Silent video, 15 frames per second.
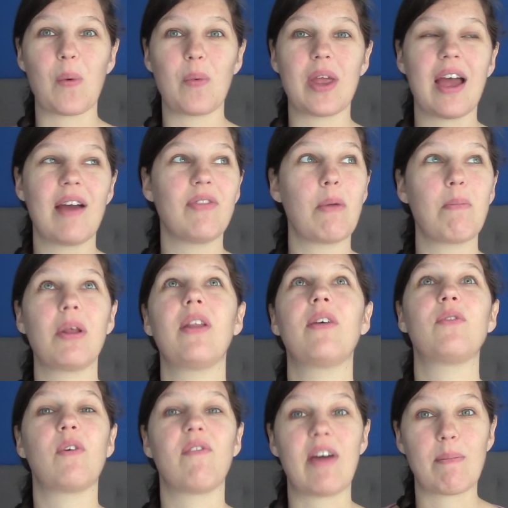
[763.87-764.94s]
We have the middle
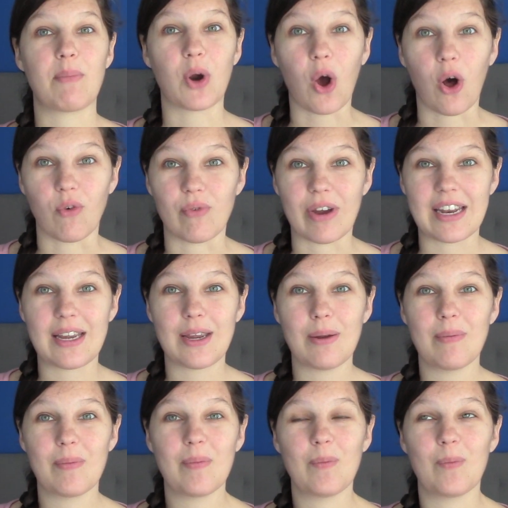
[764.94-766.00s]
of November already.
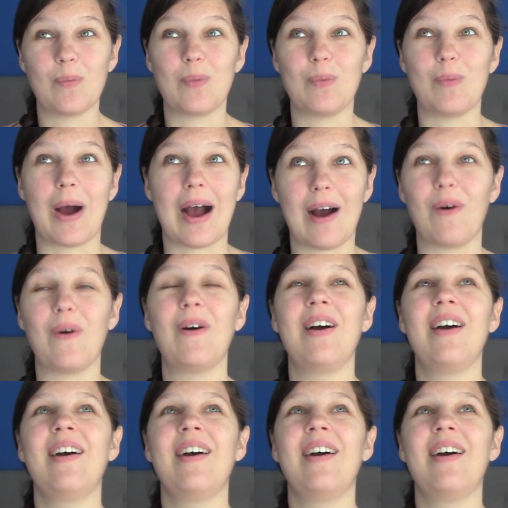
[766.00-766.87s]
Wow.